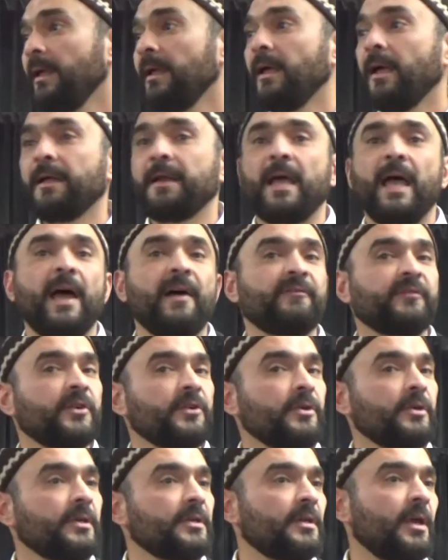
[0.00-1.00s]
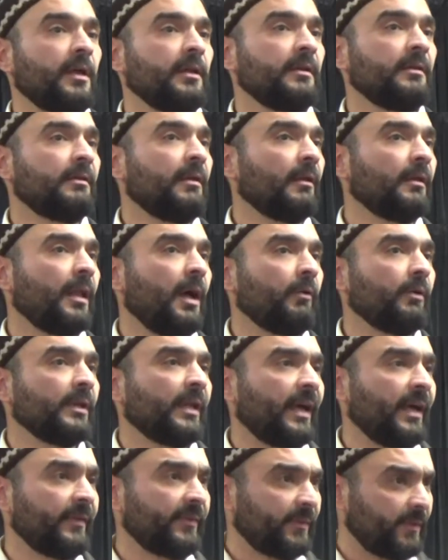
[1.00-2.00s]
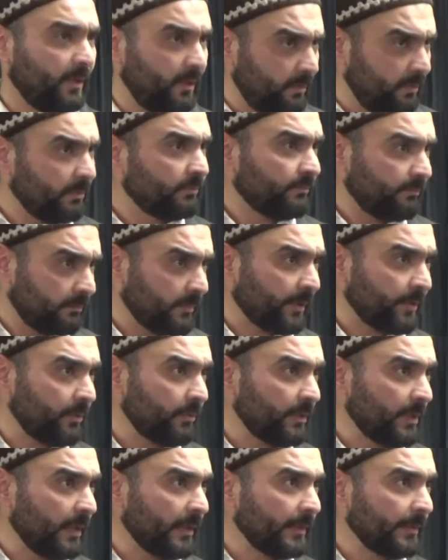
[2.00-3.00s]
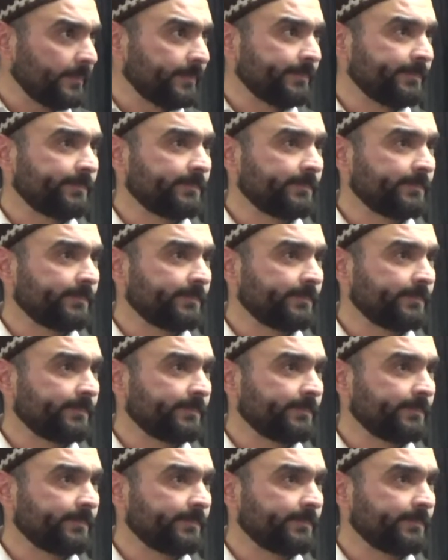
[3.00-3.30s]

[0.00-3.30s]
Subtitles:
And after you're done, Allah will ask you, are you done?